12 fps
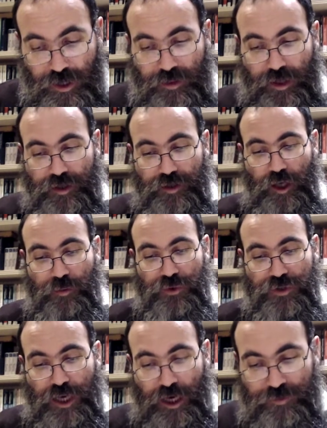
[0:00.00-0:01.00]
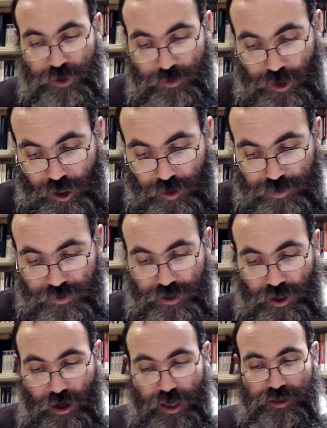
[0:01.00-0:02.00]
that enables them to be able
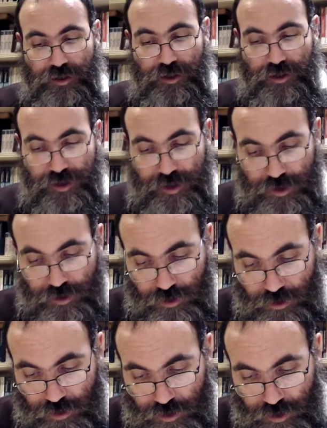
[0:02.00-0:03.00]
to hide and conceal